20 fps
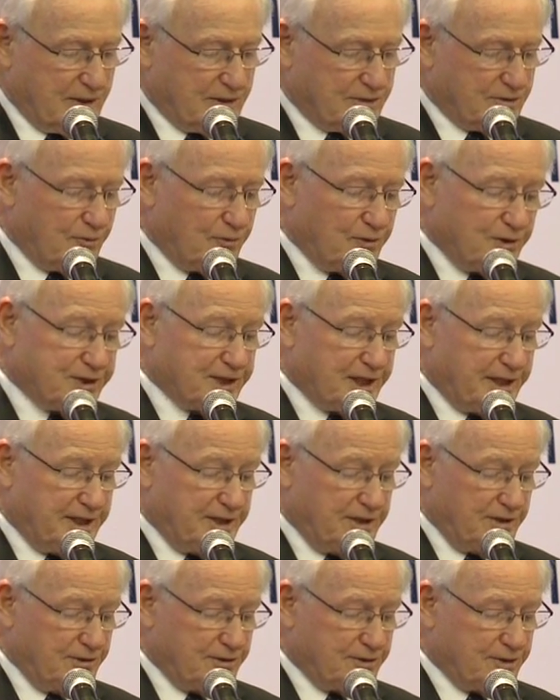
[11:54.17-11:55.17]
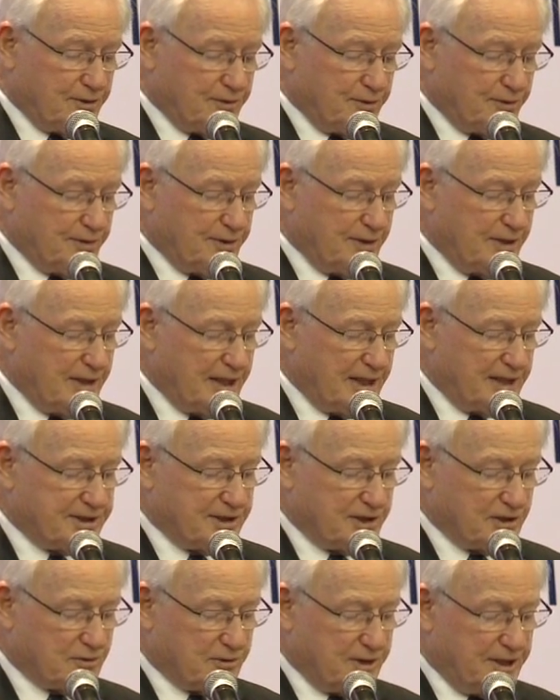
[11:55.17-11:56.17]
To this end, New Zealand has
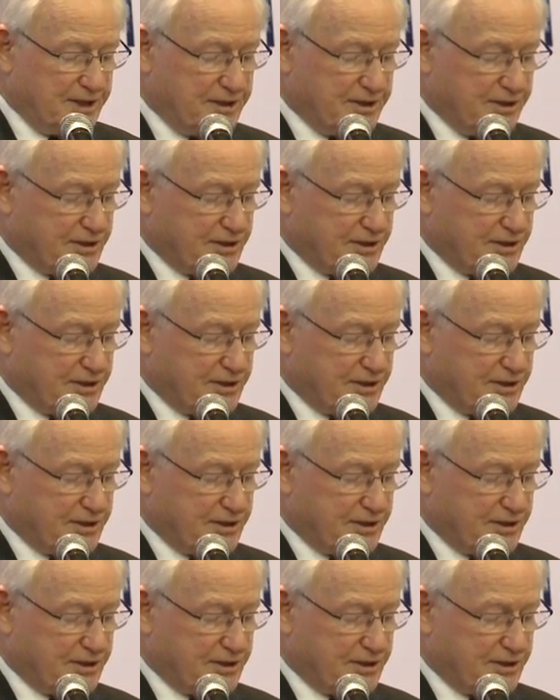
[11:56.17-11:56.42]
increased